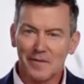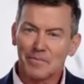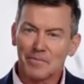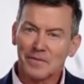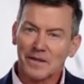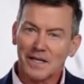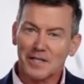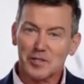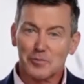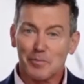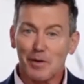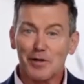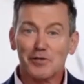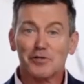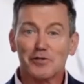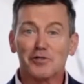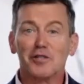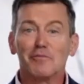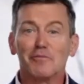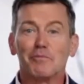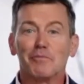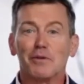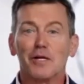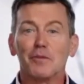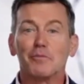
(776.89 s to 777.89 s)
especially
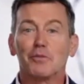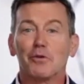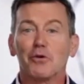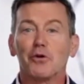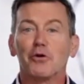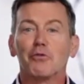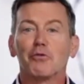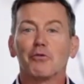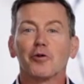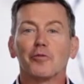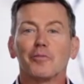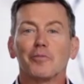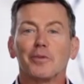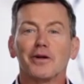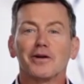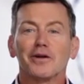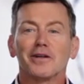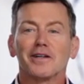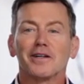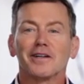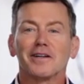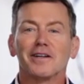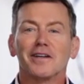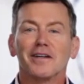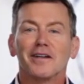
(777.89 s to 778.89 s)
people who were
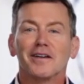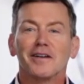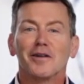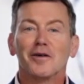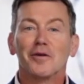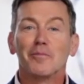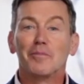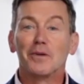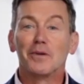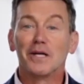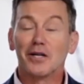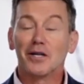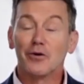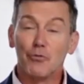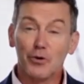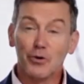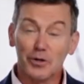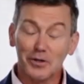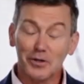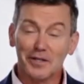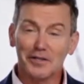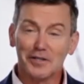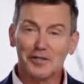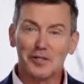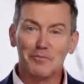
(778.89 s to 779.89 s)
being
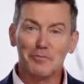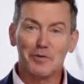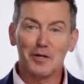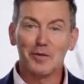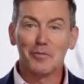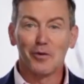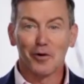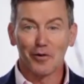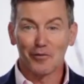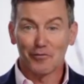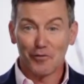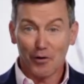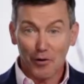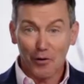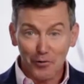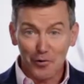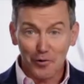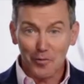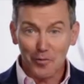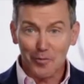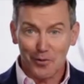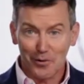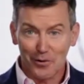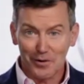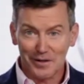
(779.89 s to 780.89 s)
willing to be more
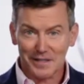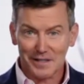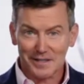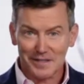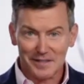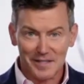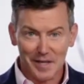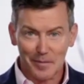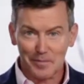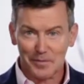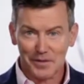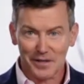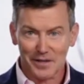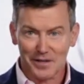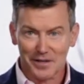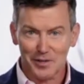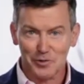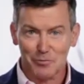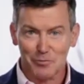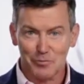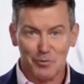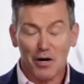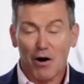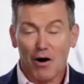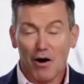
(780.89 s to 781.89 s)
vulnerable and accept it. Because
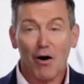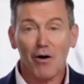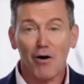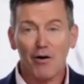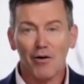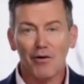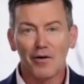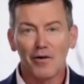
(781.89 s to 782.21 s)
we all